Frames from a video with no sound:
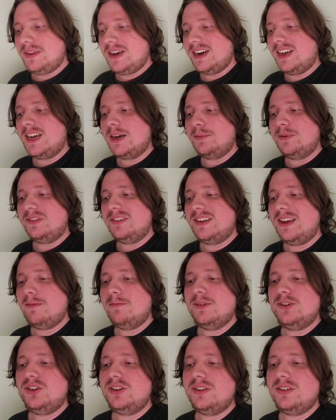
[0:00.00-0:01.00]
had a couple
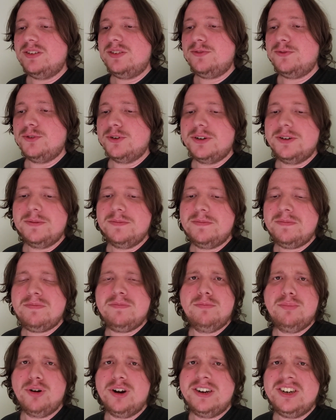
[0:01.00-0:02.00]
sandwiches for
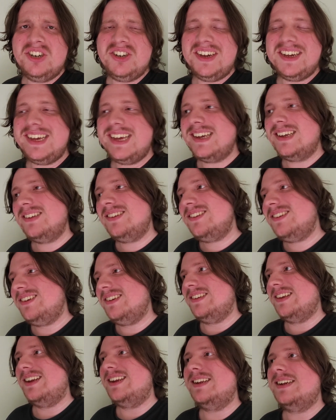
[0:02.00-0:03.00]
brunch, I guess,
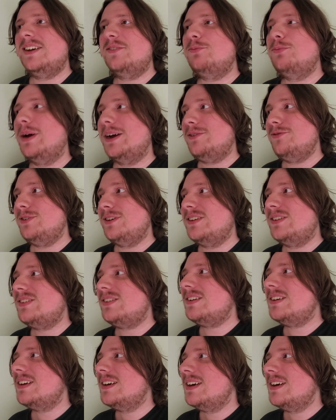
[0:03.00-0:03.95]
because I didn't have breakfast.